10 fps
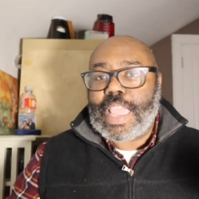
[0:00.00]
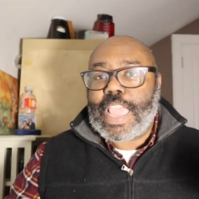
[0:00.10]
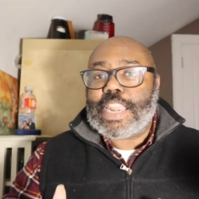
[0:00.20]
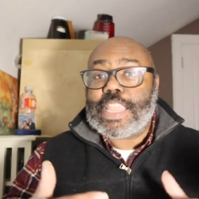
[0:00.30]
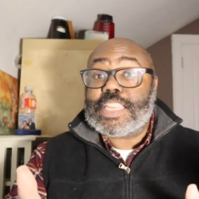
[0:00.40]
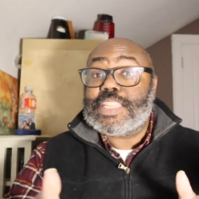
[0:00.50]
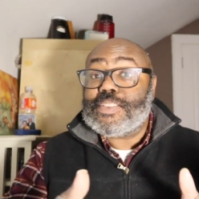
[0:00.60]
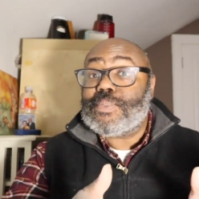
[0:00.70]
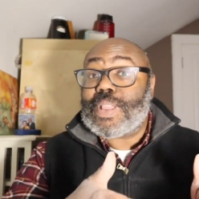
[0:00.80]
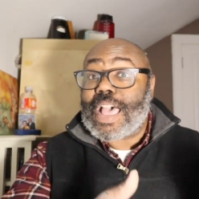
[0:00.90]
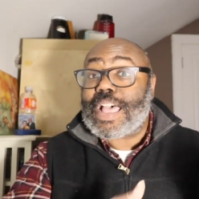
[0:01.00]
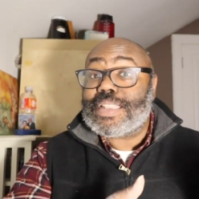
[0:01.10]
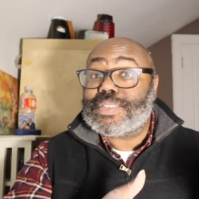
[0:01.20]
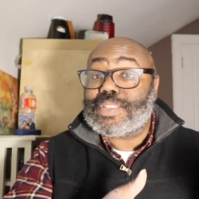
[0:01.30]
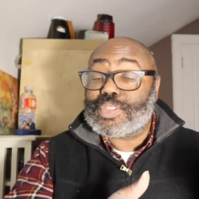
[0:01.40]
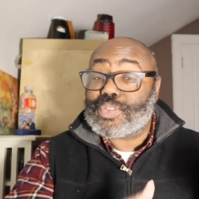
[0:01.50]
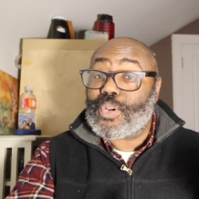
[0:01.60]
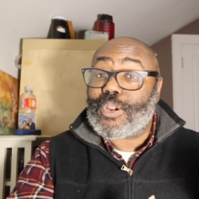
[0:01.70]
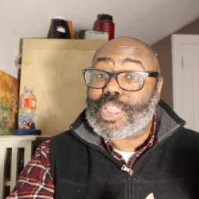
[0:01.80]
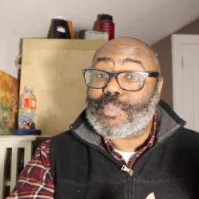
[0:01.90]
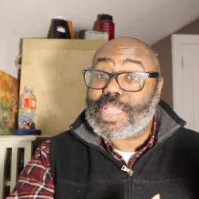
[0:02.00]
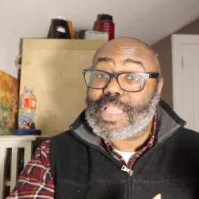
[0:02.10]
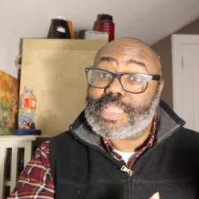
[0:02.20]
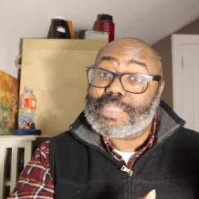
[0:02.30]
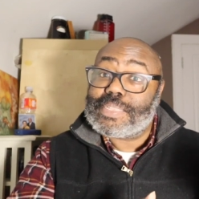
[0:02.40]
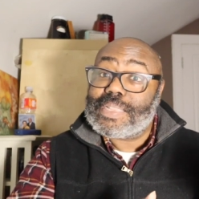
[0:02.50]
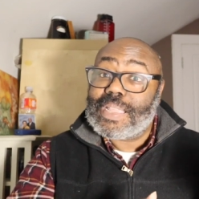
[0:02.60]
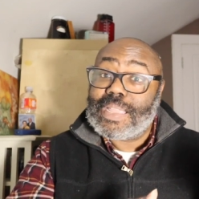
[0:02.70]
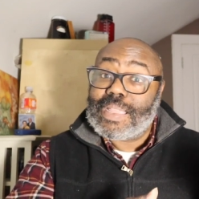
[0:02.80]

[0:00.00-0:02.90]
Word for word: and into God's story, because